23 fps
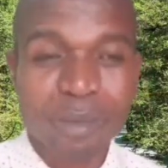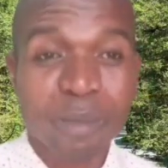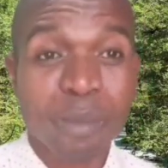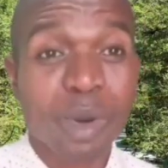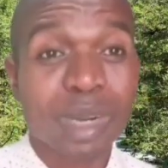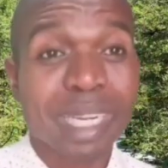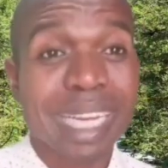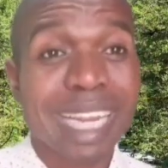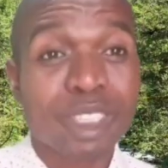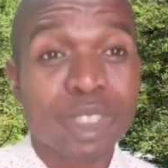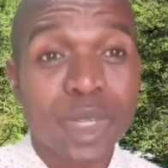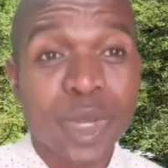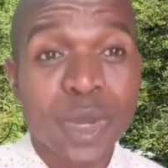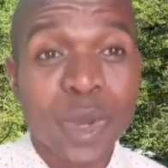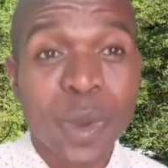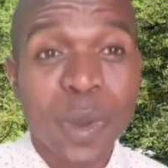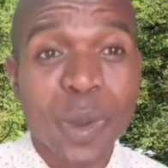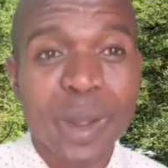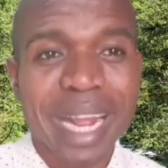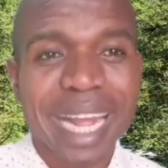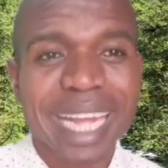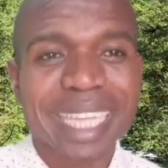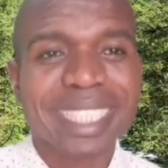But as
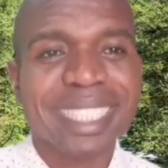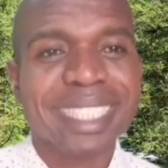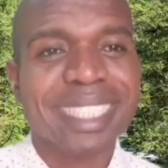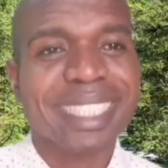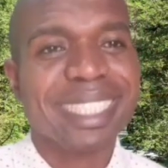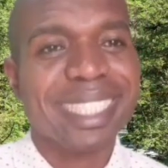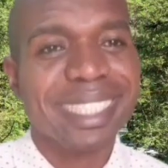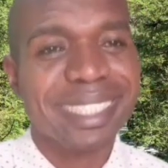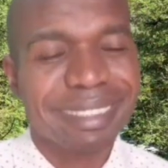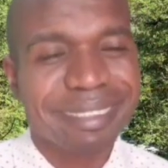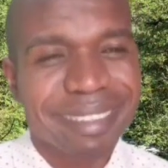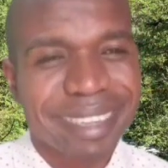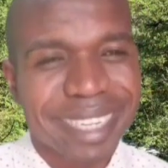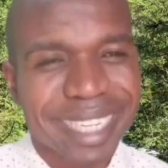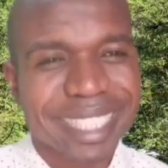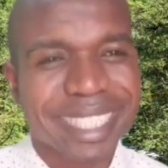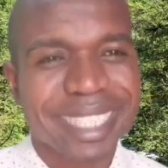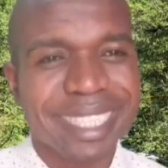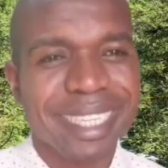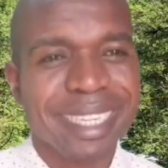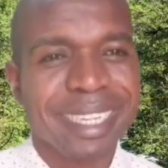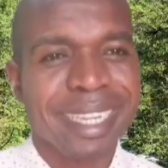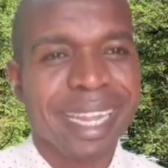long as it is
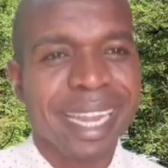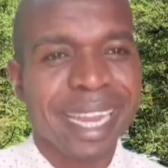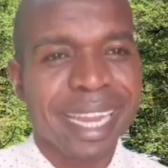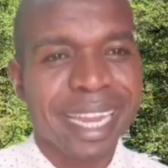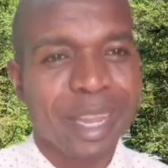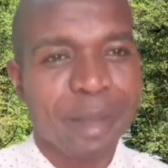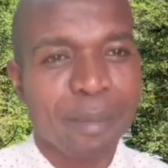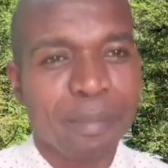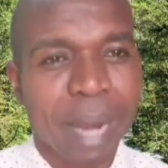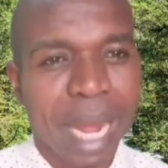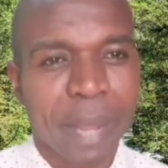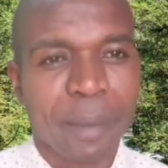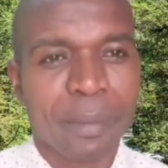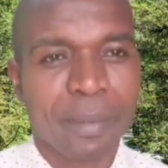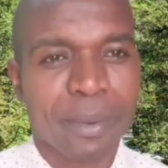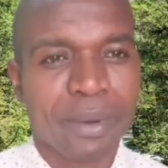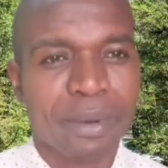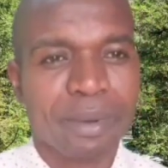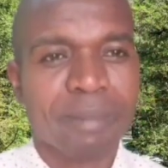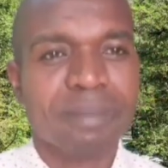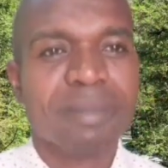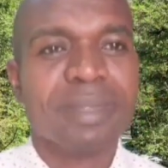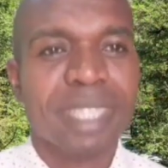written in the
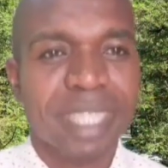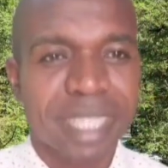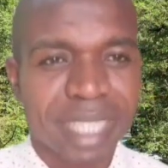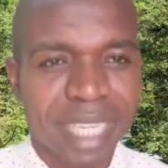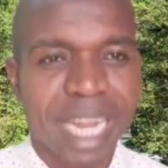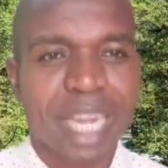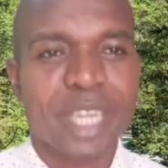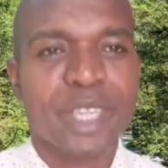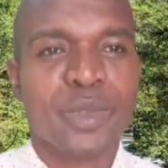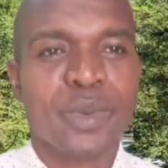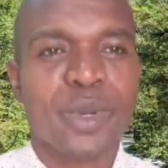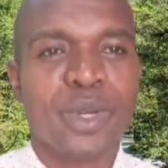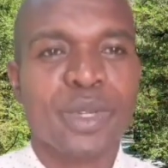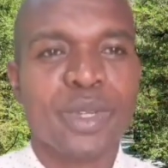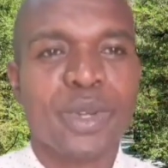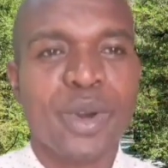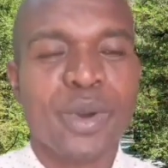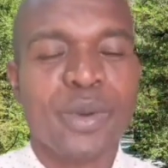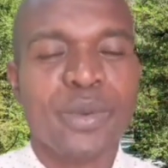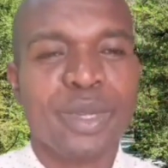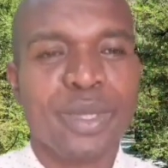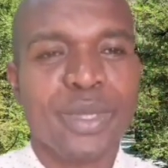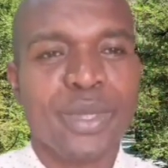Bible, that is what
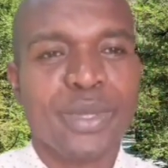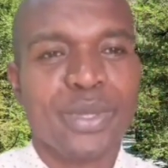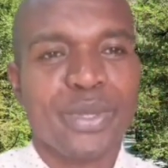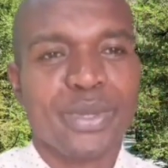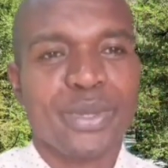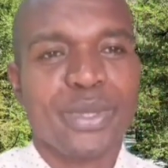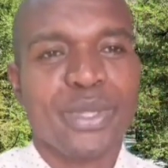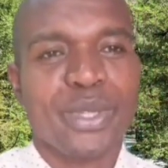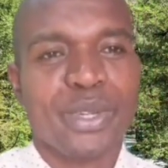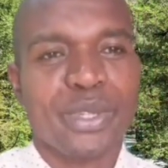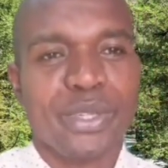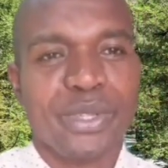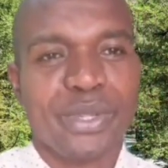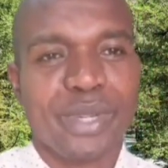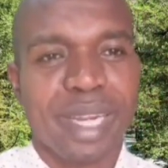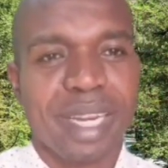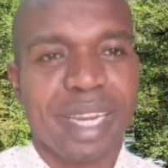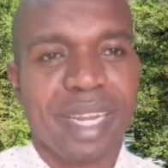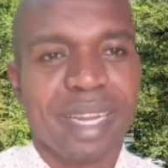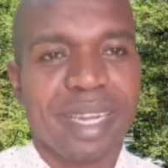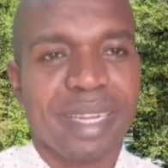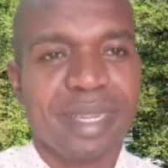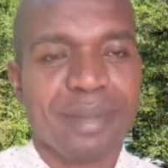God will use to judge you
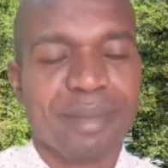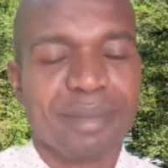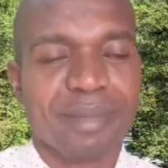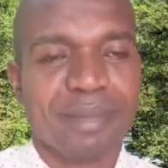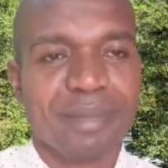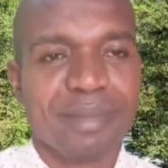and I.